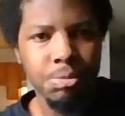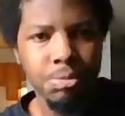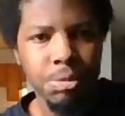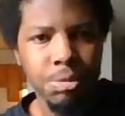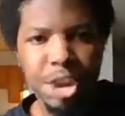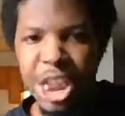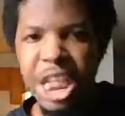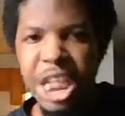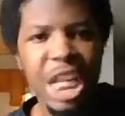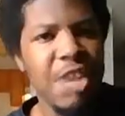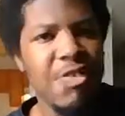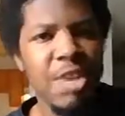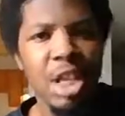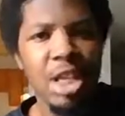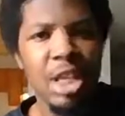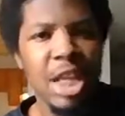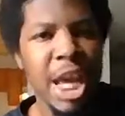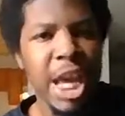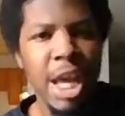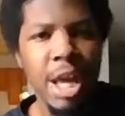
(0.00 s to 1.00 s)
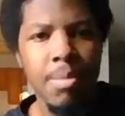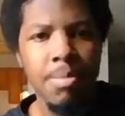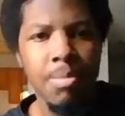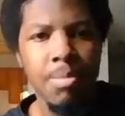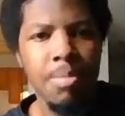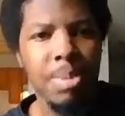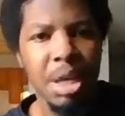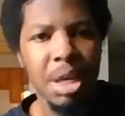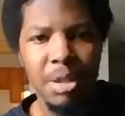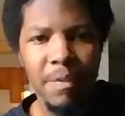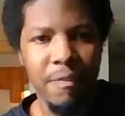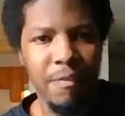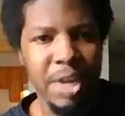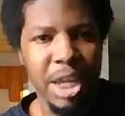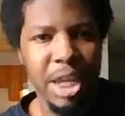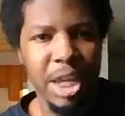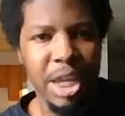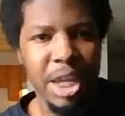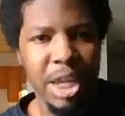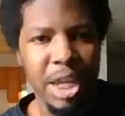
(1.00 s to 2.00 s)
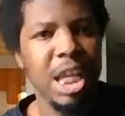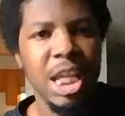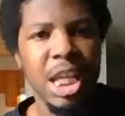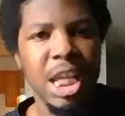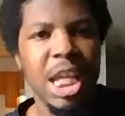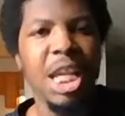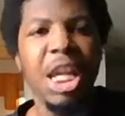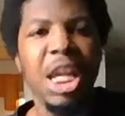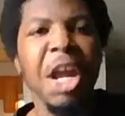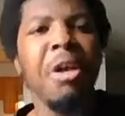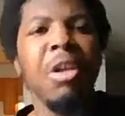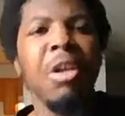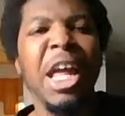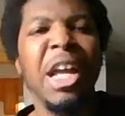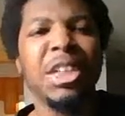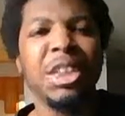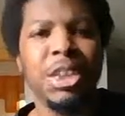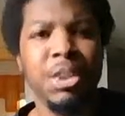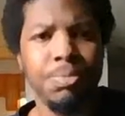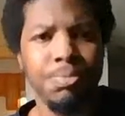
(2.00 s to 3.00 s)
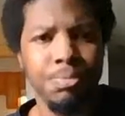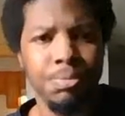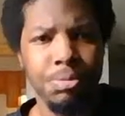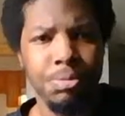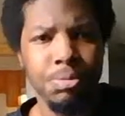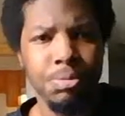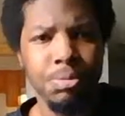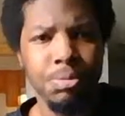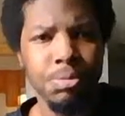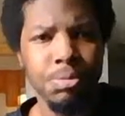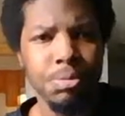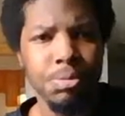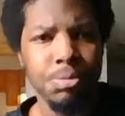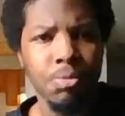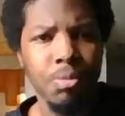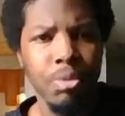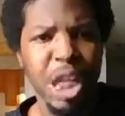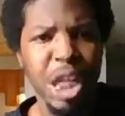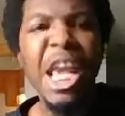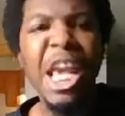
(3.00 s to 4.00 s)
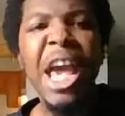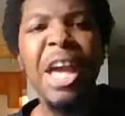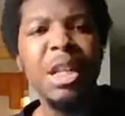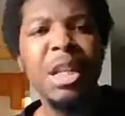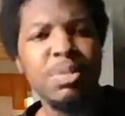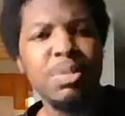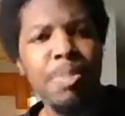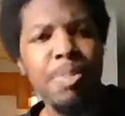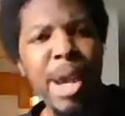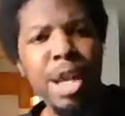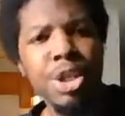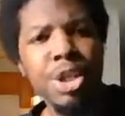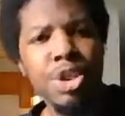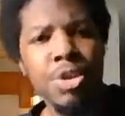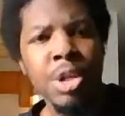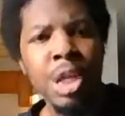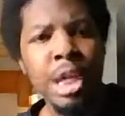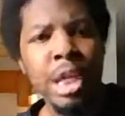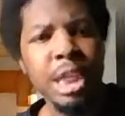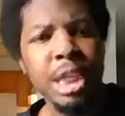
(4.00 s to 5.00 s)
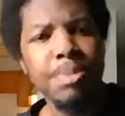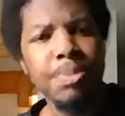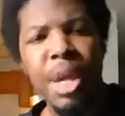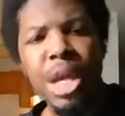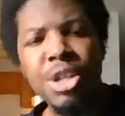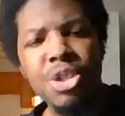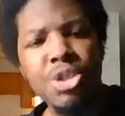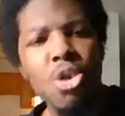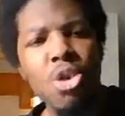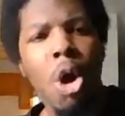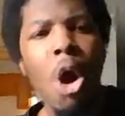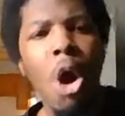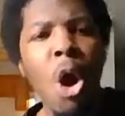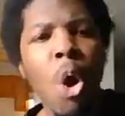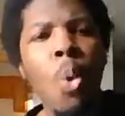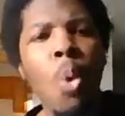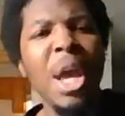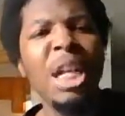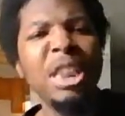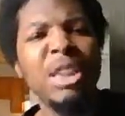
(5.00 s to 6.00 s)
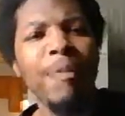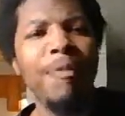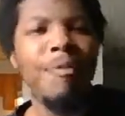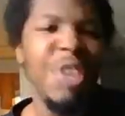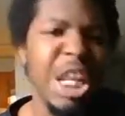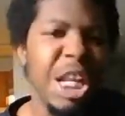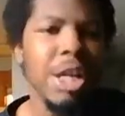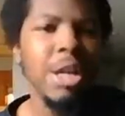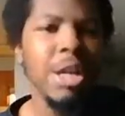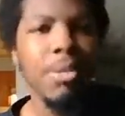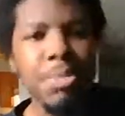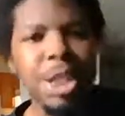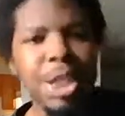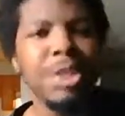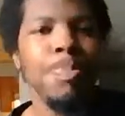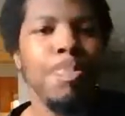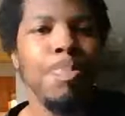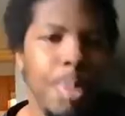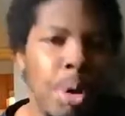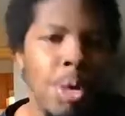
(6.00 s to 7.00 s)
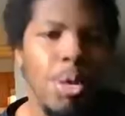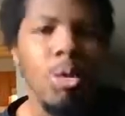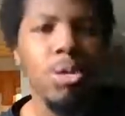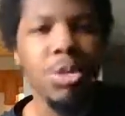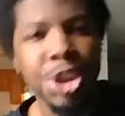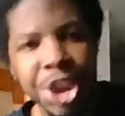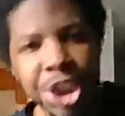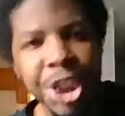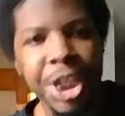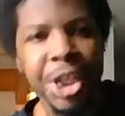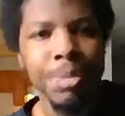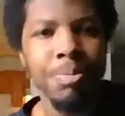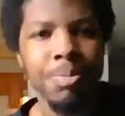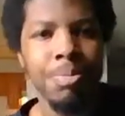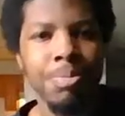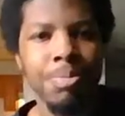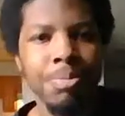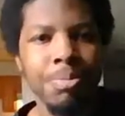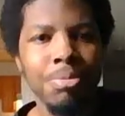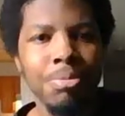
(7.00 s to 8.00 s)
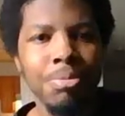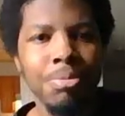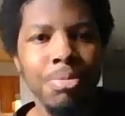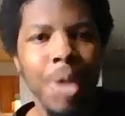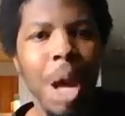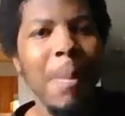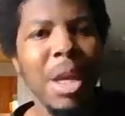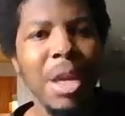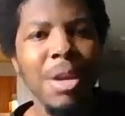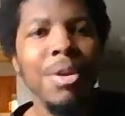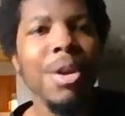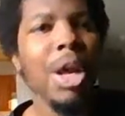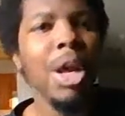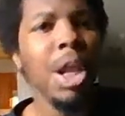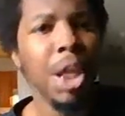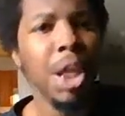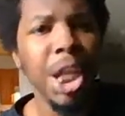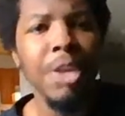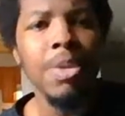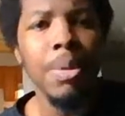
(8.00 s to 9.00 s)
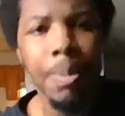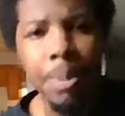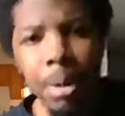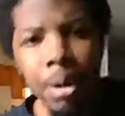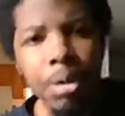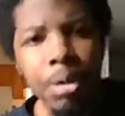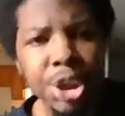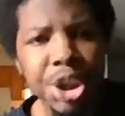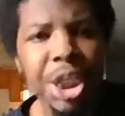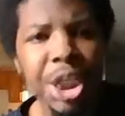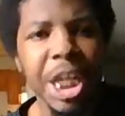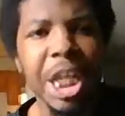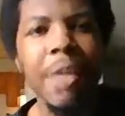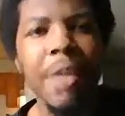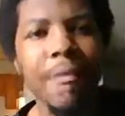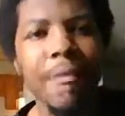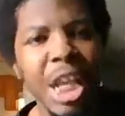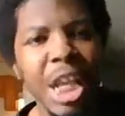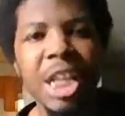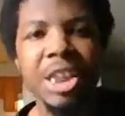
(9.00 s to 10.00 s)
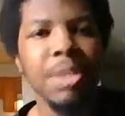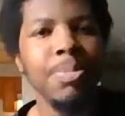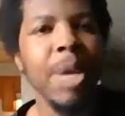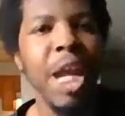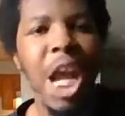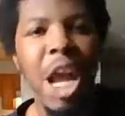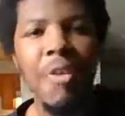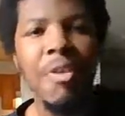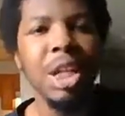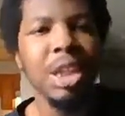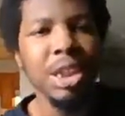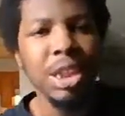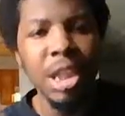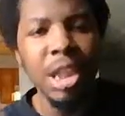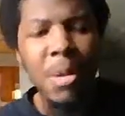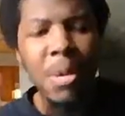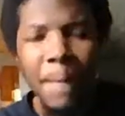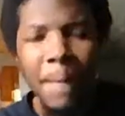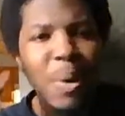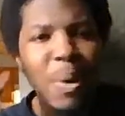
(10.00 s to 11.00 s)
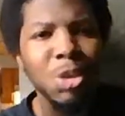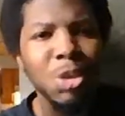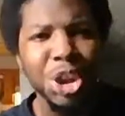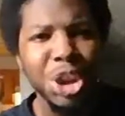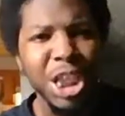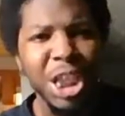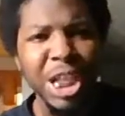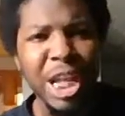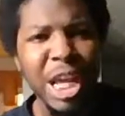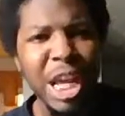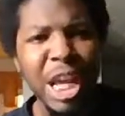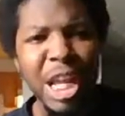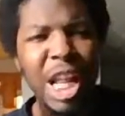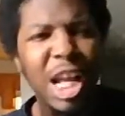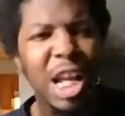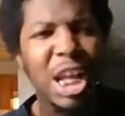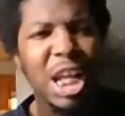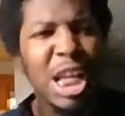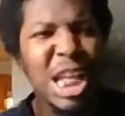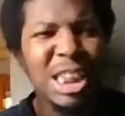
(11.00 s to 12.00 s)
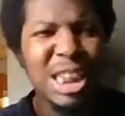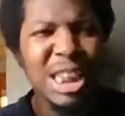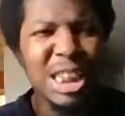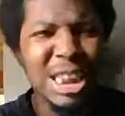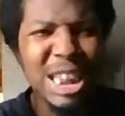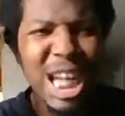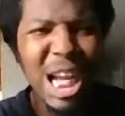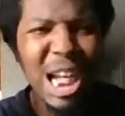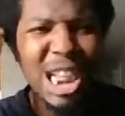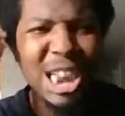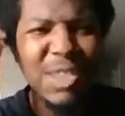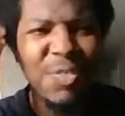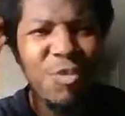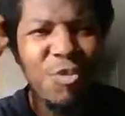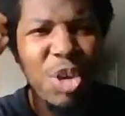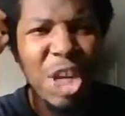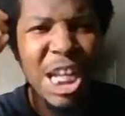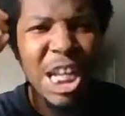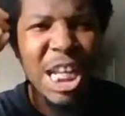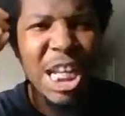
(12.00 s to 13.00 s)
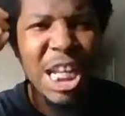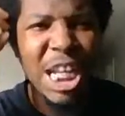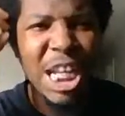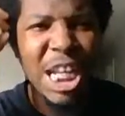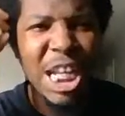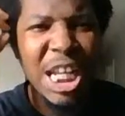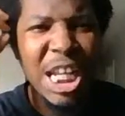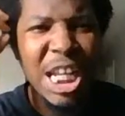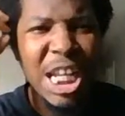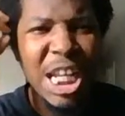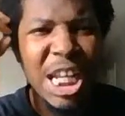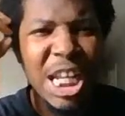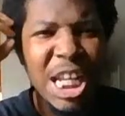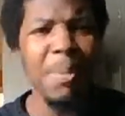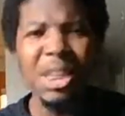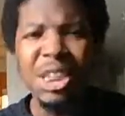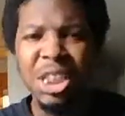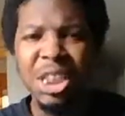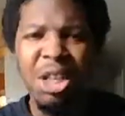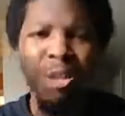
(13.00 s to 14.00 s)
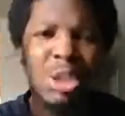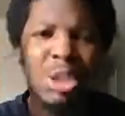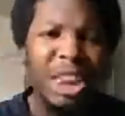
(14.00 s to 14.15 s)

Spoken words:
He didn't give a damn about the fans. He cared less. He had this manager. This manager always feeding him this bullshit. I mean, literally bullshit. He feeds him every bullshit that gets inside his freaking head. Mystico